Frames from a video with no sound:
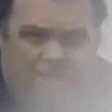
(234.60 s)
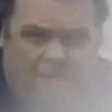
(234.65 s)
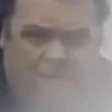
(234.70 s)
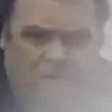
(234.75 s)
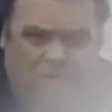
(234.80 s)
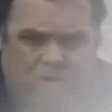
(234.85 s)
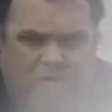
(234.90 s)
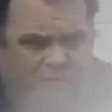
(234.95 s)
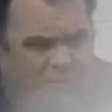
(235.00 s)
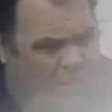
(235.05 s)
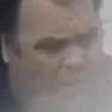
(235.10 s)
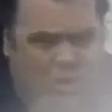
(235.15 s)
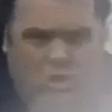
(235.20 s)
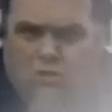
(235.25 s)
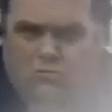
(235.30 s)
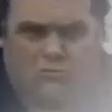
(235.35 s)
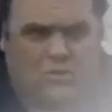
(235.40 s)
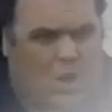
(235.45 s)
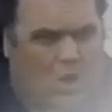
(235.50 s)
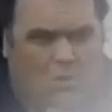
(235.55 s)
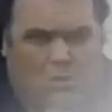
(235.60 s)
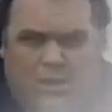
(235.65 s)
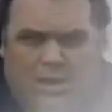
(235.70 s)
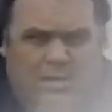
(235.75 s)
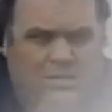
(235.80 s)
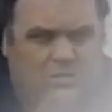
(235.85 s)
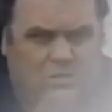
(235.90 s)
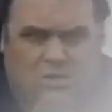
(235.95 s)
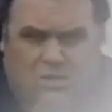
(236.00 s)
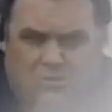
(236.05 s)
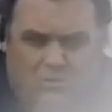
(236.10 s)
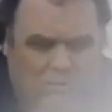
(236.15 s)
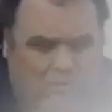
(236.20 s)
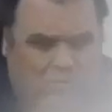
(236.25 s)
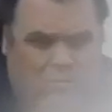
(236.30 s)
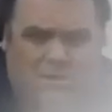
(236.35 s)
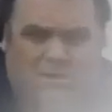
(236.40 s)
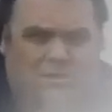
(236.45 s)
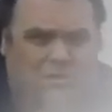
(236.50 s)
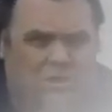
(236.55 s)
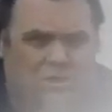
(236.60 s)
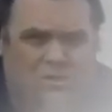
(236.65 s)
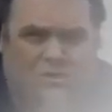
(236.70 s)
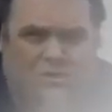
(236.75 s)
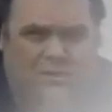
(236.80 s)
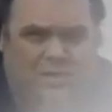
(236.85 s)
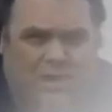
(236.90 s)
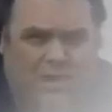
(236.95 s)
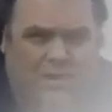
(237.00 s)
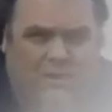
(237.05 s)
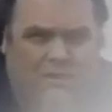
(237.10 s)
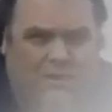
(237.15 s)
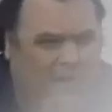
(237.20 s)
you deserve. You know he's the only reason you're here.